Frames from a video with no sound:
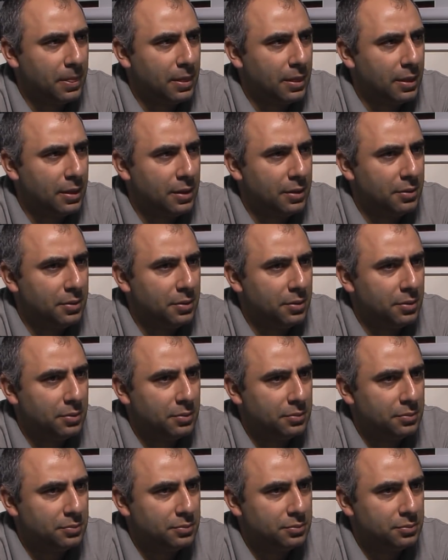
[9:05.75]

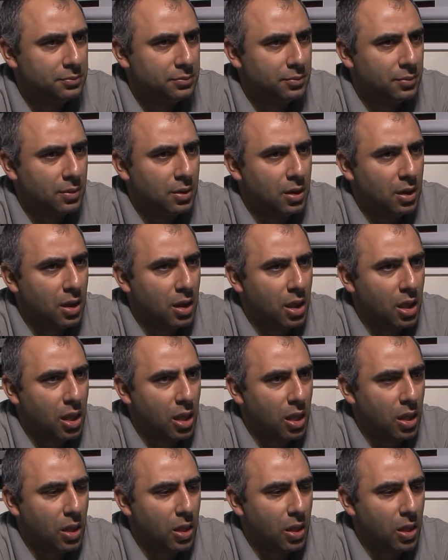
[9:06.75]
(silence)